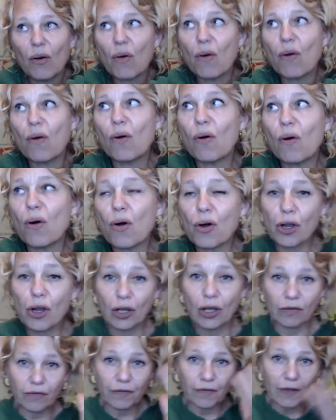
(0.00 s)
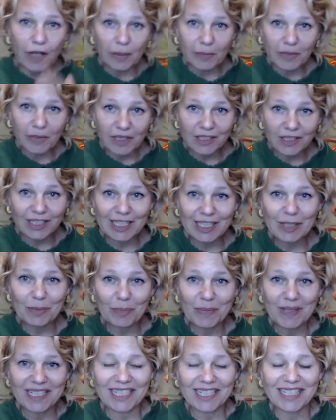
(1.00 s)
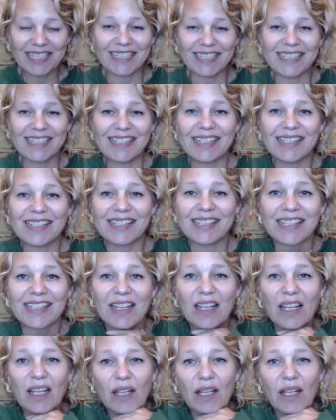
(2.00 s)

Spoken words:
or confirm your suspicions,